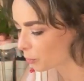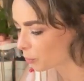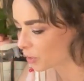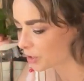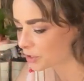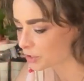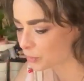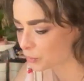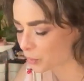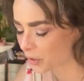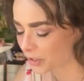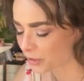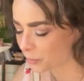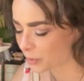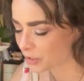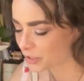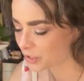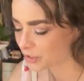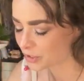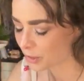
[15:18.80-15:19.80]
It
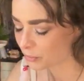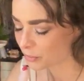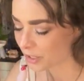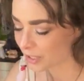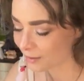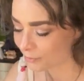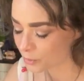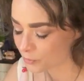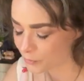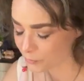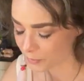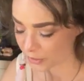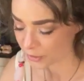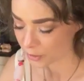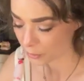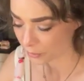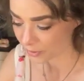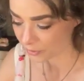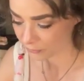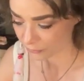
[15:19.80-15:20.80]
wasn't something I was
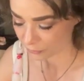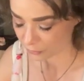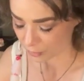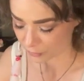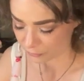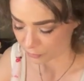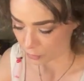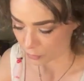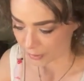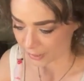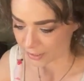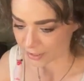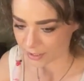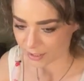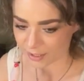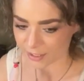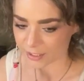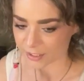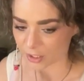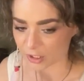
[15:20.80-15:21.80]
familiar with for one,
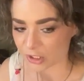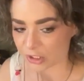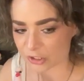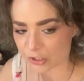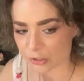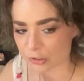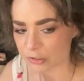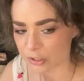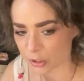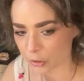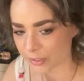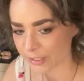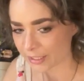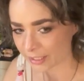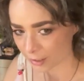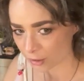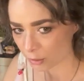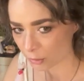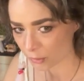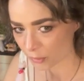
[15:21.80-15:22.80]
and also knowing
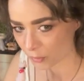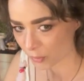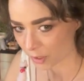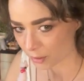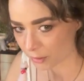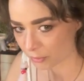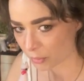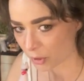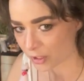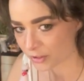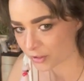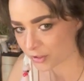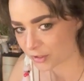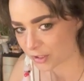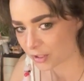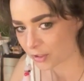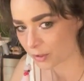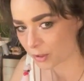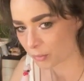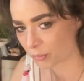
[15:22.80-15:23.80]
now what
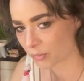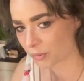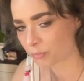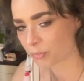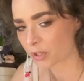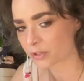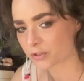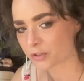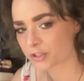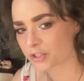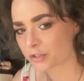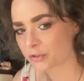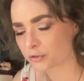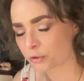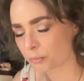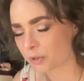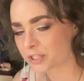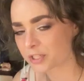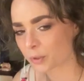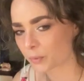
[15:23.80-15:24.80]
imposter
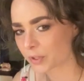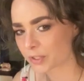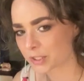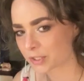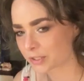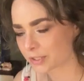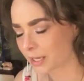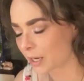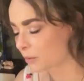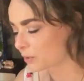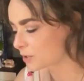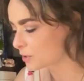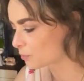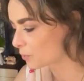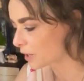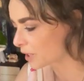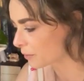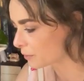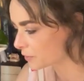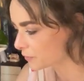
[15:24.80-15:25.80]
syndrome is. That wasn't
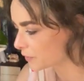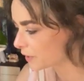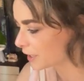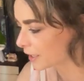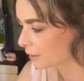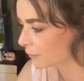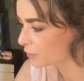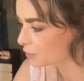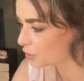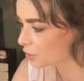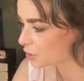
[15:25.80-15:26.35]
what I was feeling. I was